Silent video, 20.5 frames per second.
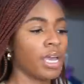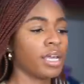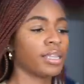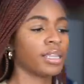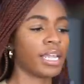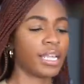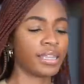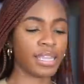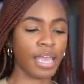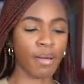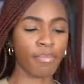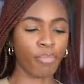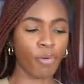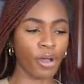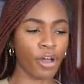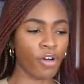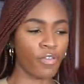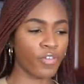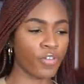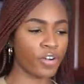let that
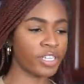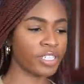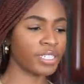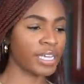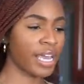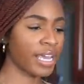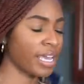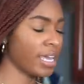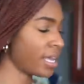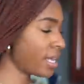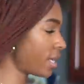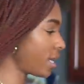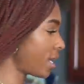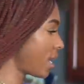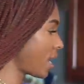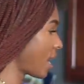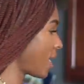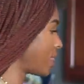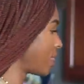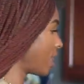boil for a second
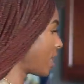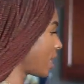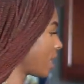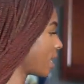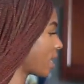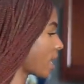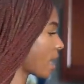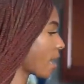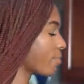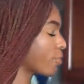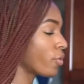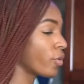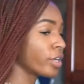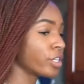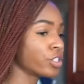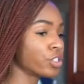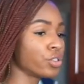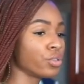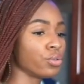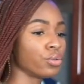and then I'm
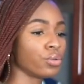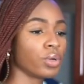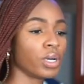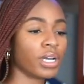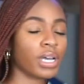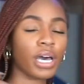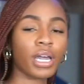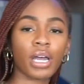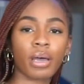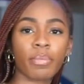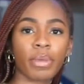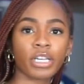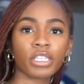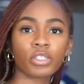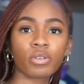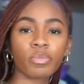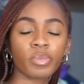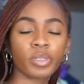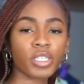going to cut up my sweet